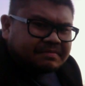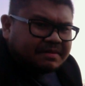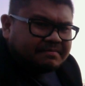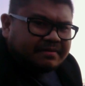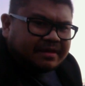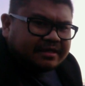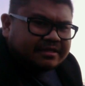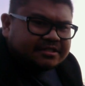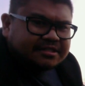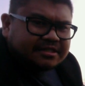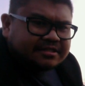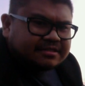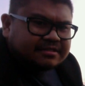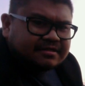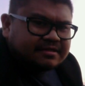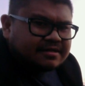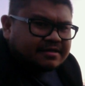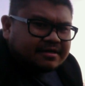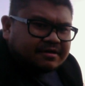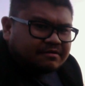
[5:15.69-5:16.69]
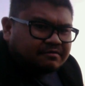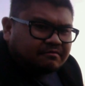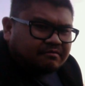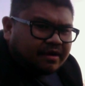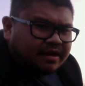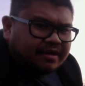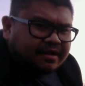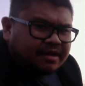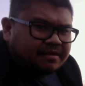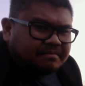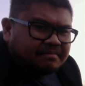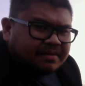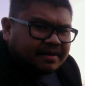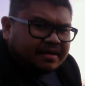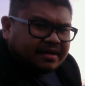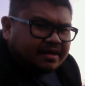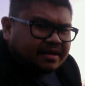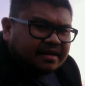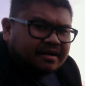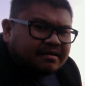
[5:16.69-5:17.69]
Maybe it's just right
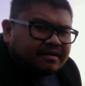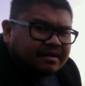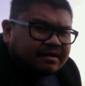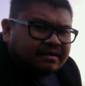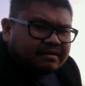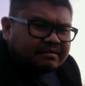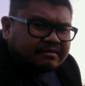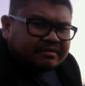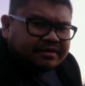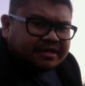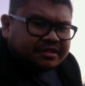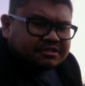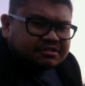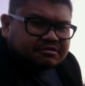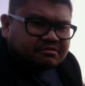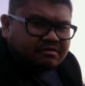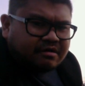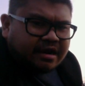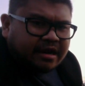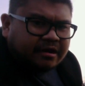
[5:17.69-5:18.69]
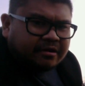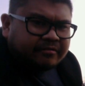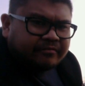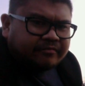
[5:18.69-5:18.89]
embedded in our history.